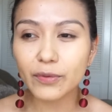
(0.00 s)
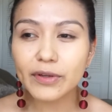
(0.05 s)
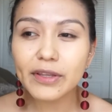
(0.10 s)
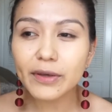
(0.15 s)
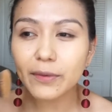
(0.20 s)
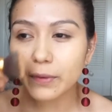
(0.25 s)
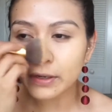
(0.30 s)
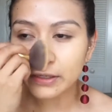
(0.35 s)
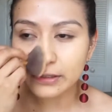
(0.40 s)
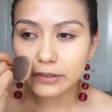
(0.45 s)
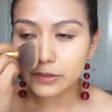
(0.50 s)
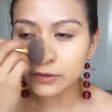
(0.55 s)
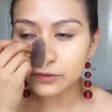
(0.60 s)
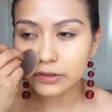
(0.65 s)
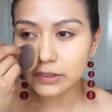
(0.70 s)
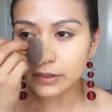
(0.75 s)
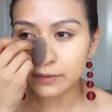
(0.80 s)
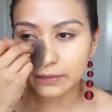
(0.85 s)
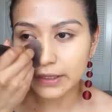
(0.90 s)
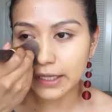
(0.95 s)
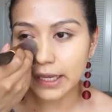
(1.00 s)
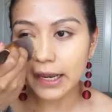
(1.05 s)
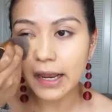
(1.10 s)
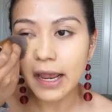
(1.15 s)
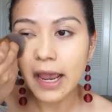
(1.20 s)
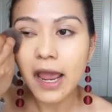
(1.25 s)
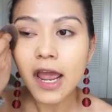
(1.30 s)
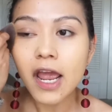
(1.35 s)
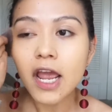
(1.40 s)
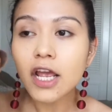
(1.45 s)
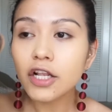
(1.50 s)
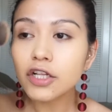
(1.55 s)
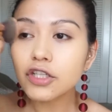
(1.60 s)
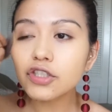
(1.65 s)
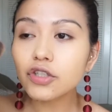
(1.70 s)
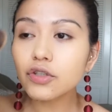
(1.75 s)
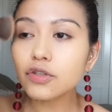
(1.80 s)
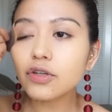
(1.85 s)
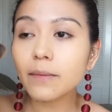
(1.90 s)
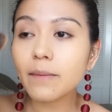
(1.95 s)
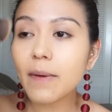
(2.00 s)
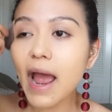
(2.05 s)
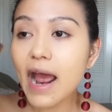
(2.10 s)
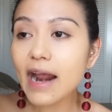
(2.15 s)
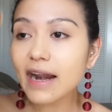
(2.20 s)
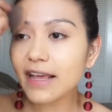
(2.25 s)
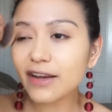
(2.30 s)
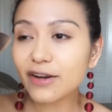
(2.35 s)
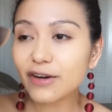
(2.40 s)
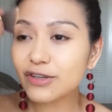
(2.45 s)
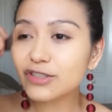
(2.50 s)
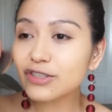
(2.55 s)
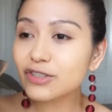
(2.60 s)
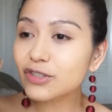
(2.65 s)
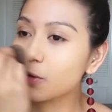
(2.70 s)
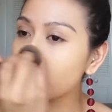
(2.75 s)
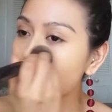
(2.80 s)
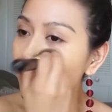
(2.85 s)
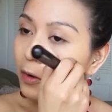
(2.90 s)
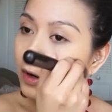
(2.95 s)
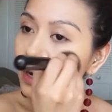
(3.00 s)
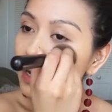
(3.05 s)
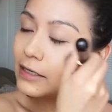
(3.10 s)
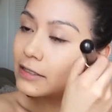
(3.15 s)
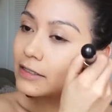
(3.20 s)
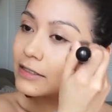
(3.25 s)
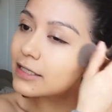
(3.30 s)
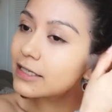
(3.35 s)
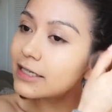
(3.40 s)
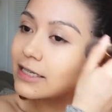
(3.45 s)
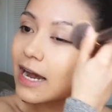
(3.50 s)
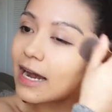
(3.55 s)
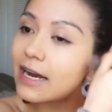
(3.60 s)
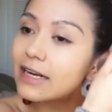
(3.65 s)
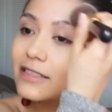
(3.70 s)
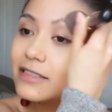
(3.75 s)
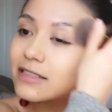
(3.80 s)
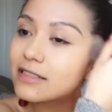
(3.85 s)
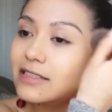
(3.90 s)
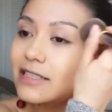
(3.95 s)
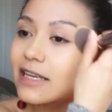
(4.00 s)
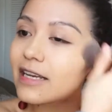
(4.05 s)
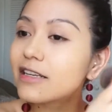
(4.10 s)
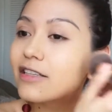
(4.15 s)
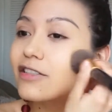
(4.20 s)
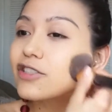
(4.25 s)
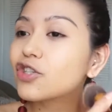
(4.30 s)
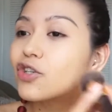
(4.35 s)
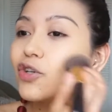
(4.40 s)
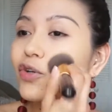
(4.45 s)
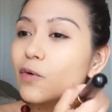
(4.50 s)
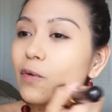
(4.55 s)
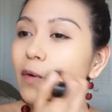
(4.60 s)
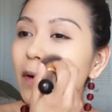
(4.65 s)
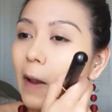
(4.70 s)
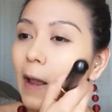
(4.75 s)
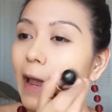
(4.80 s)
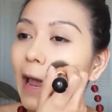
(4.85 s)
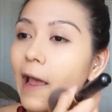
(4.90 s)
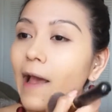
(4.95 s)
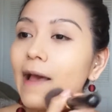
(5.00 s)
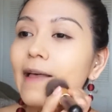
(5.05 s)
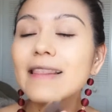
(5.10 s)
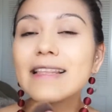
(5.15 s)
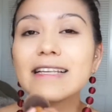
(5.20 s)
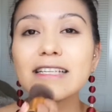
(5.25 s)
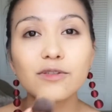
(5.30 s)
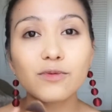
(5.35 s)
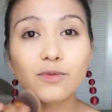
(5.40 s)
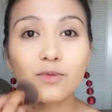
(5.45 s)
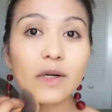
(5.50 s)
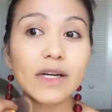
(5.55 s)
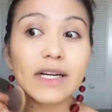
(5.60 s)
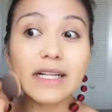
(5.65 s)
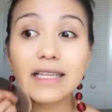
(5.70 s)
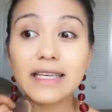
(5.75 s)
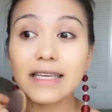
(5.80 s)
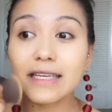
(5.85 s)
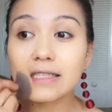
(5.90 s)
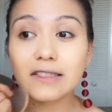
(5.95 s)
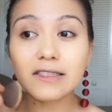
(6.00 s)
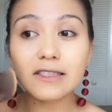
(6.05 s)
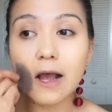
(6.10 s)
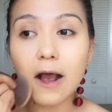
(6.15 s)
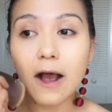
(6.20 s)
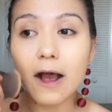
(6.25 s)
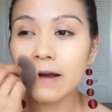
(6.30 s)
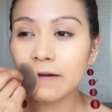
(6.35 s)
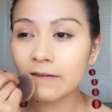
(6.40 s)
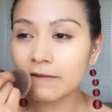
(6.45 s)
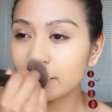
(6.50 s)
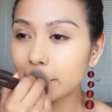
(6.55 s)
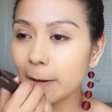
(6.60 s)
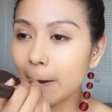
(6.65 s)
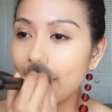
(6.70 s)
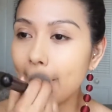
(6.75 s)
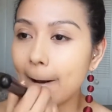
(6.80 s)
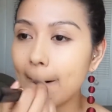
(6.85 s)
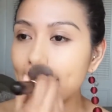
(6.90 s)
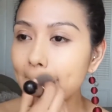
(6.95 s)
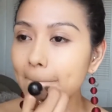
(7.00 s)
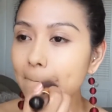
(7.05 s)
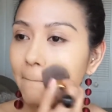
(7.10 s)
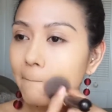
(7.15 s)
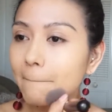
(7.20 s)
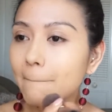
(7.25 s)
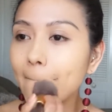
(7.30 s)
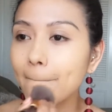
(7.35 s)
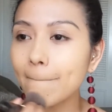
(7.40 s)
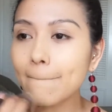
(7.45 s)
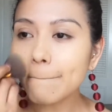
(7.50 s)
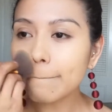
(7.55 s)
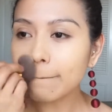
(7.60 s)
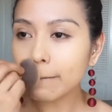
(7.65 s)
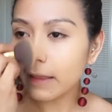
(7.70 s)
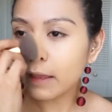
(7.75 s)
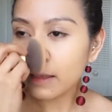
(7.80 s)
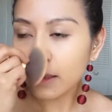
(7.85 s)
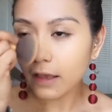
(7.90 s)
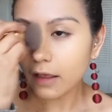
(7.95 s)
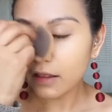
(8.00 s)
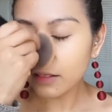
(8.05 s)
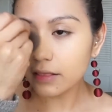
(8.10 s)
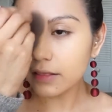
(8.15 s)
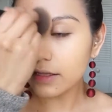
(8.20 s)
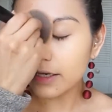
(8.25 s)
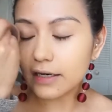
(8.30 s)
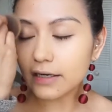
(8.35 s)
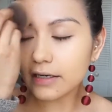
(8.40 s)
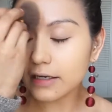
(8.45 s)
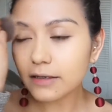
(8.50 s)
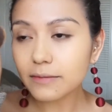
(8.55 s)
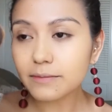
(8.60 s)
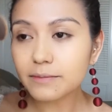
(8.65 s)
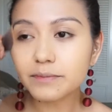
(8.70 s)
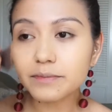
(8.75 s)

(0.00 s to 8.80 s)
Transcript: really want to do something too dramatic or too crazy. I just stick to this really soft look.